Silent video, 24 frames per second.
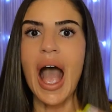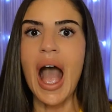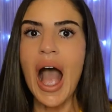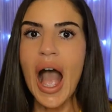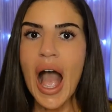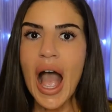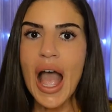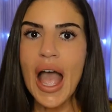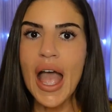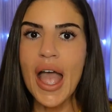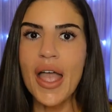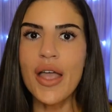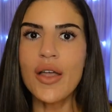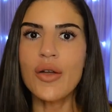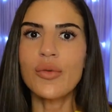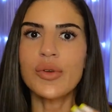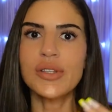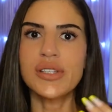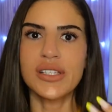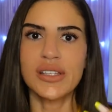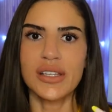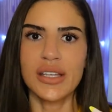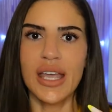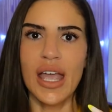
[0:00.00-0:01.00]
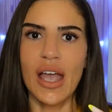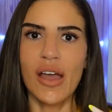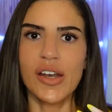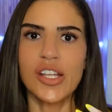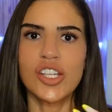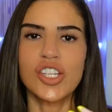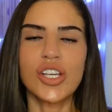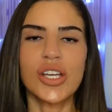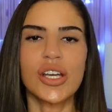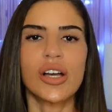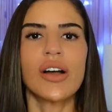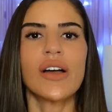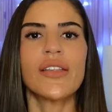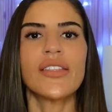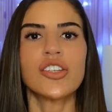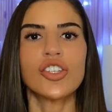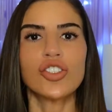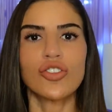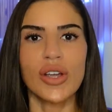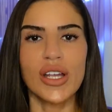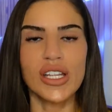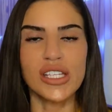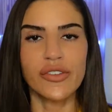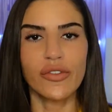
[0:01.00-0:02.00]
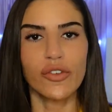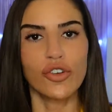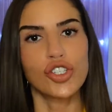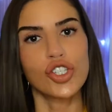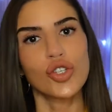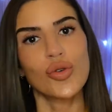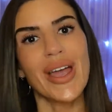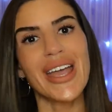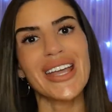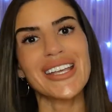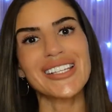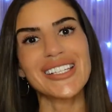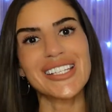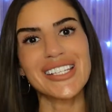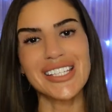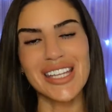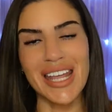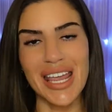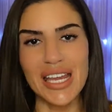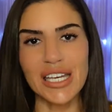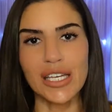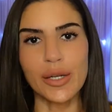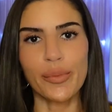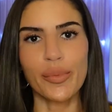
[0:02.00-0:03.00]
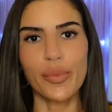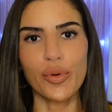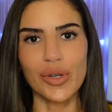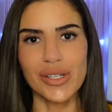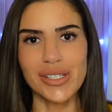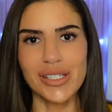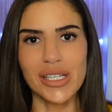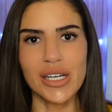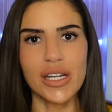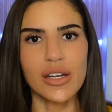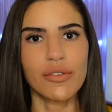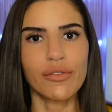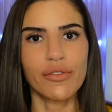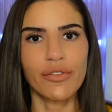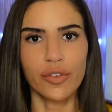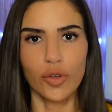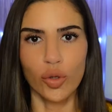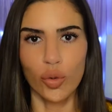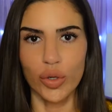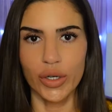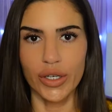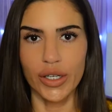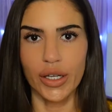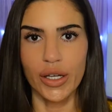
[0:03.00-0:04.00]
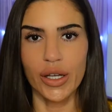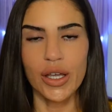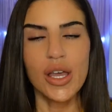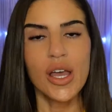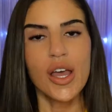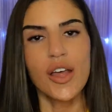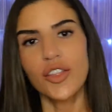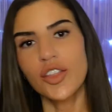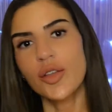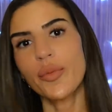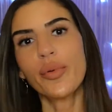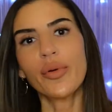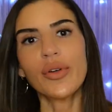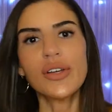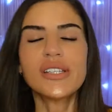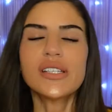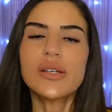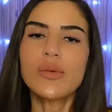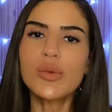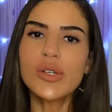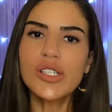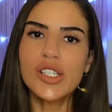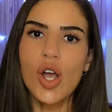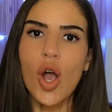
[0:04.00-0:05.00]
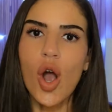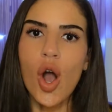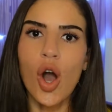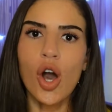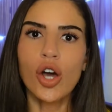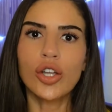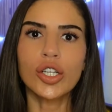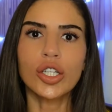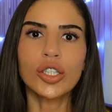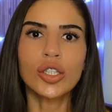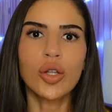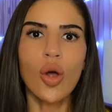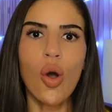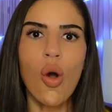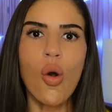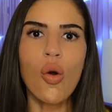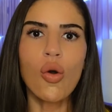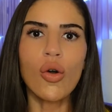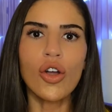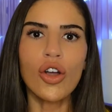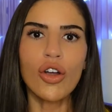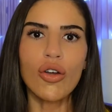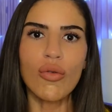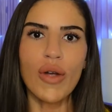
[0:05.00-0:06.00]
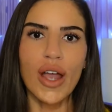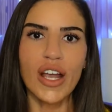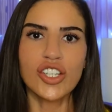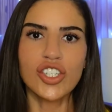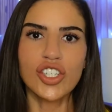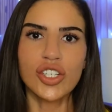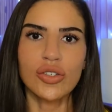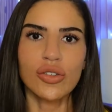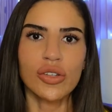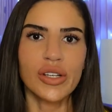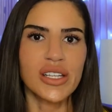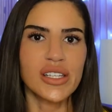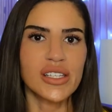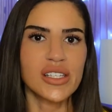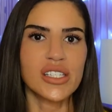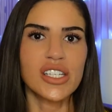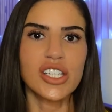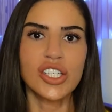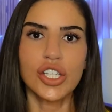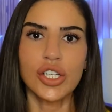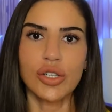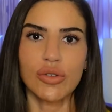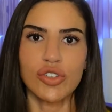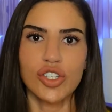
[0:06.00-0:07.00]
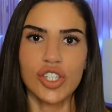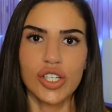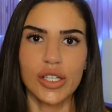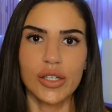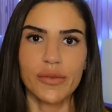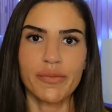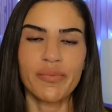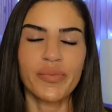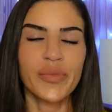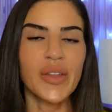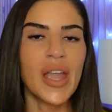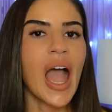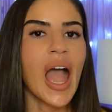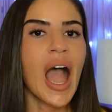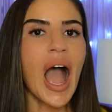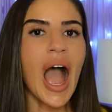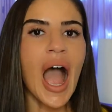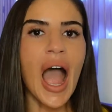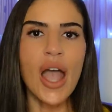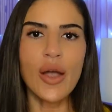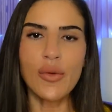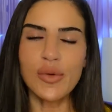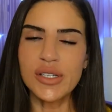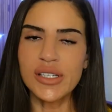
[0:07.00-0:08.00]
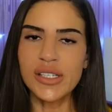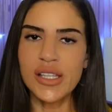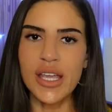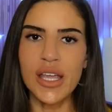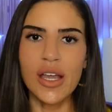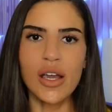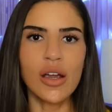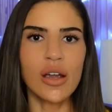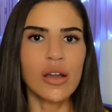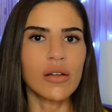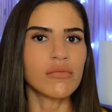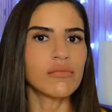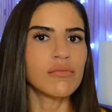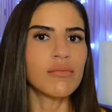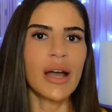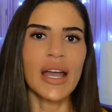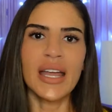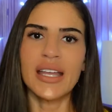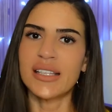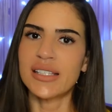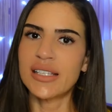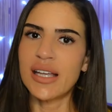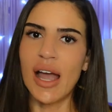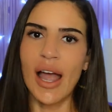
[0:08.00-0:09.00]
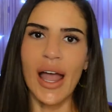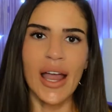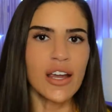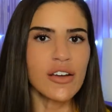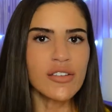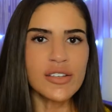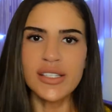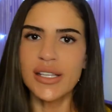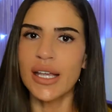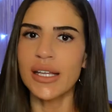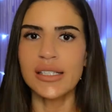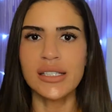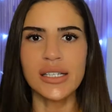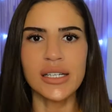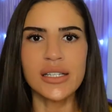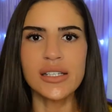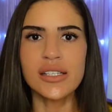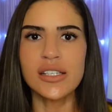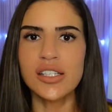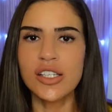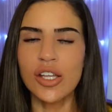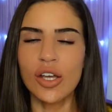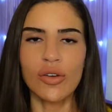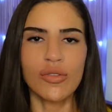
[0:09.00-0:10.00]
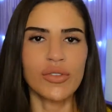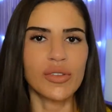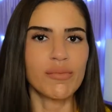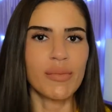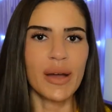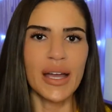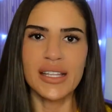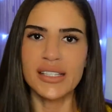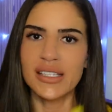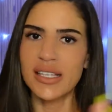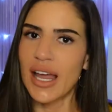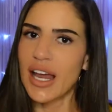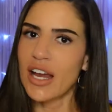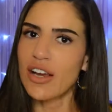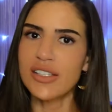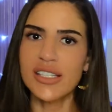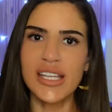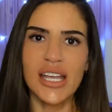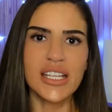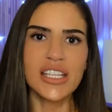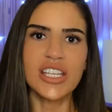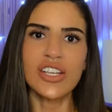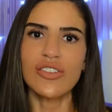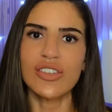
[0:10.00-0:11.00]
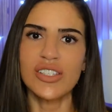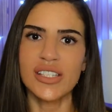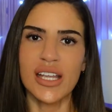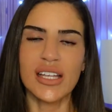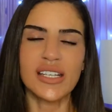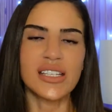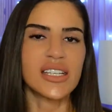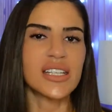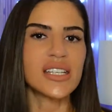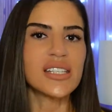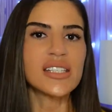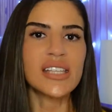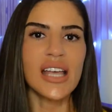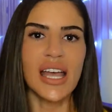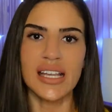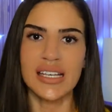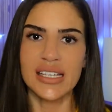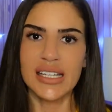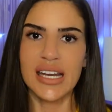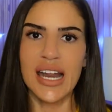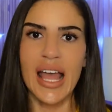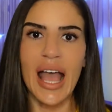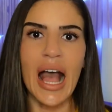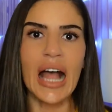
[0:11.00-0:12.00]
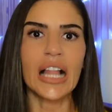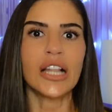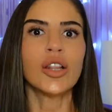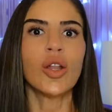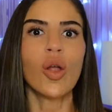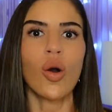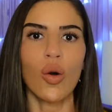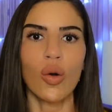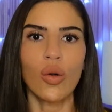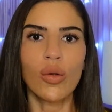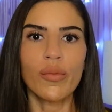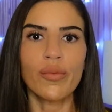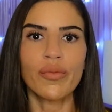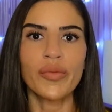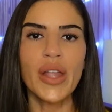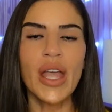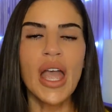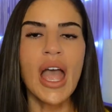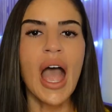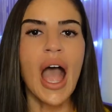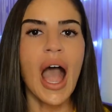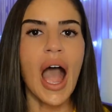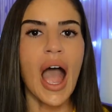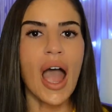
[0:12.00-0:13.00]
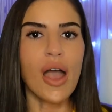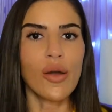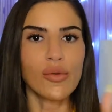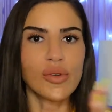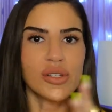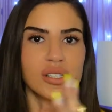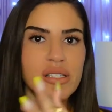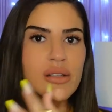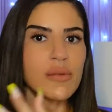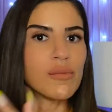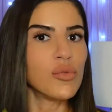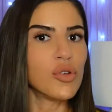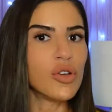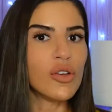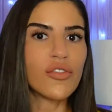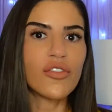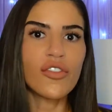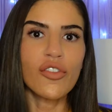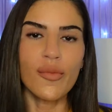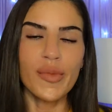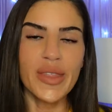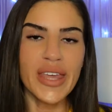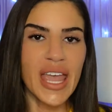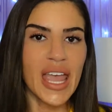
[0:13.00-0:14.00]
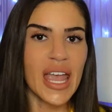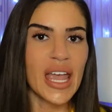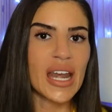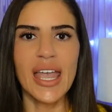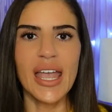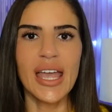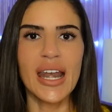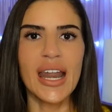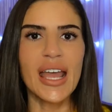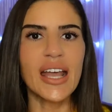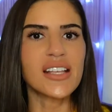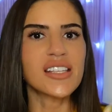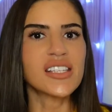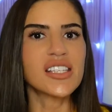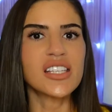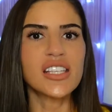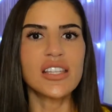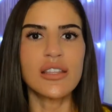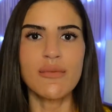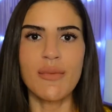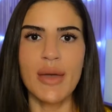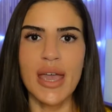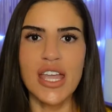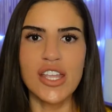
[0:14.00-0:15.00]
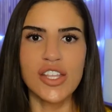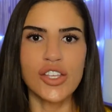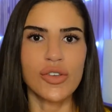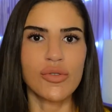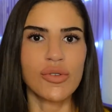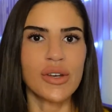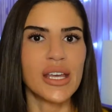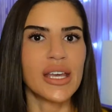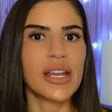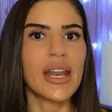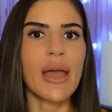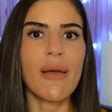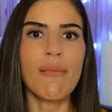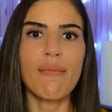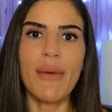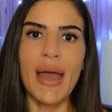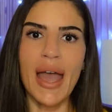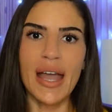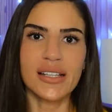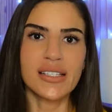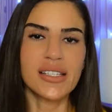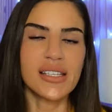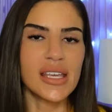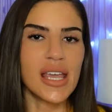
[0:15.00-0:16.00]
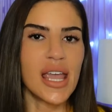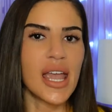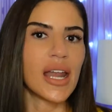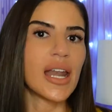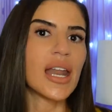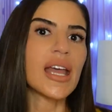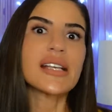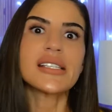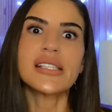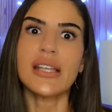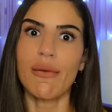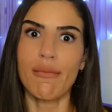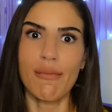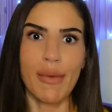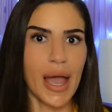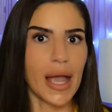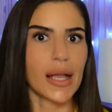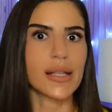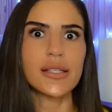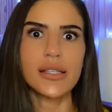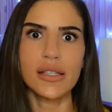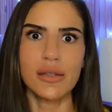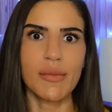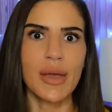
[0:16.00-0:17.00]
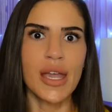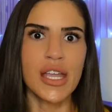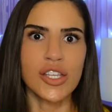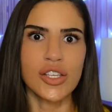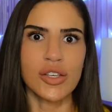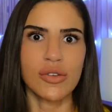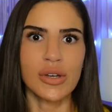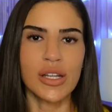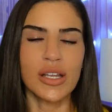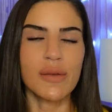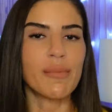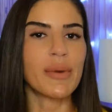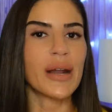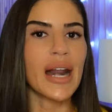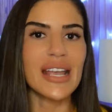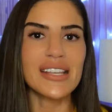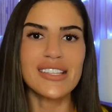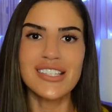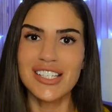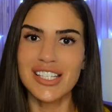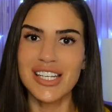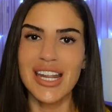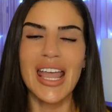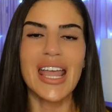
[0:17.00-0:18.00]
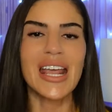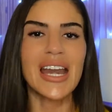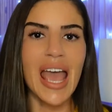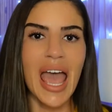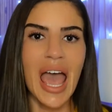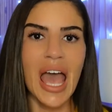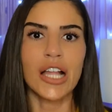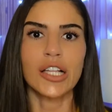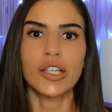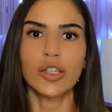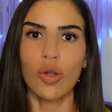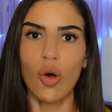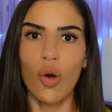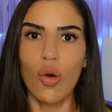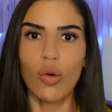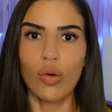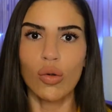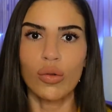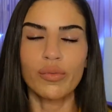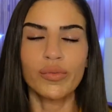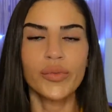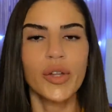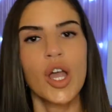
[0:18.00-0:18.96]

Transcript: I was in the county jail and then transferred to a state prison in Florida. The prison was called Lowell Correctional Institution. I was there my entire sentence, so my entire 10 year sentence I did at Lowell. I was moved from the annex to the main unit and back to the annex and back to the main unit, but I stayed at Lowell.